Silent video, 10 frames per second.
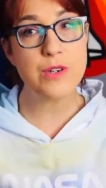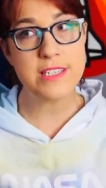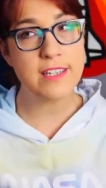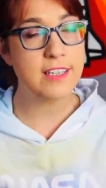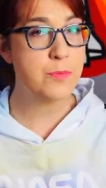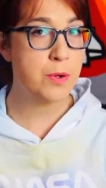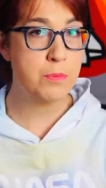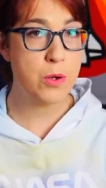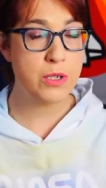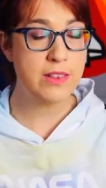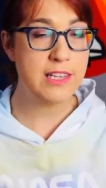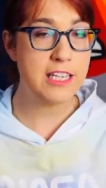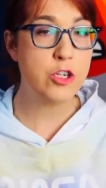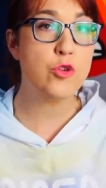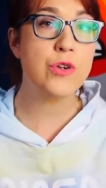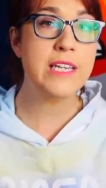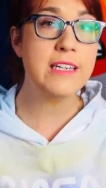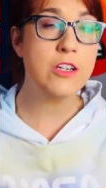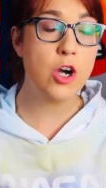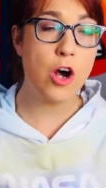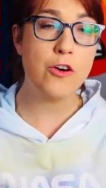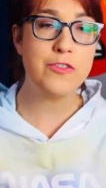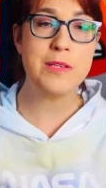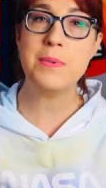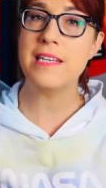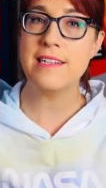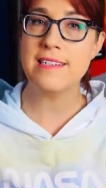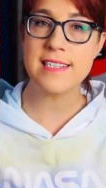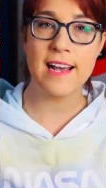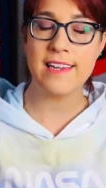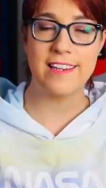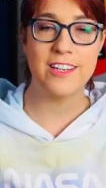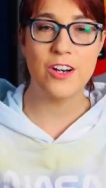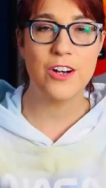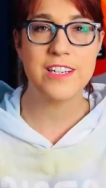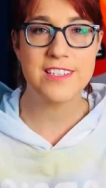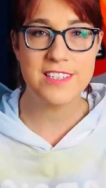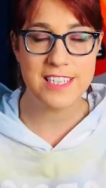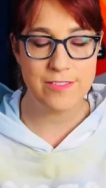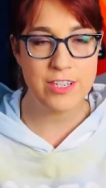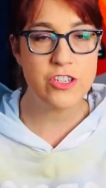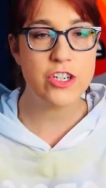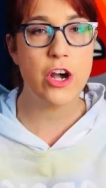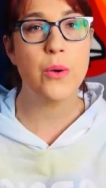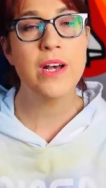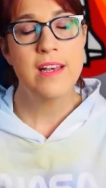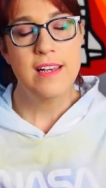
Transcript: recently promoted the green coffee bean diet on his TV show,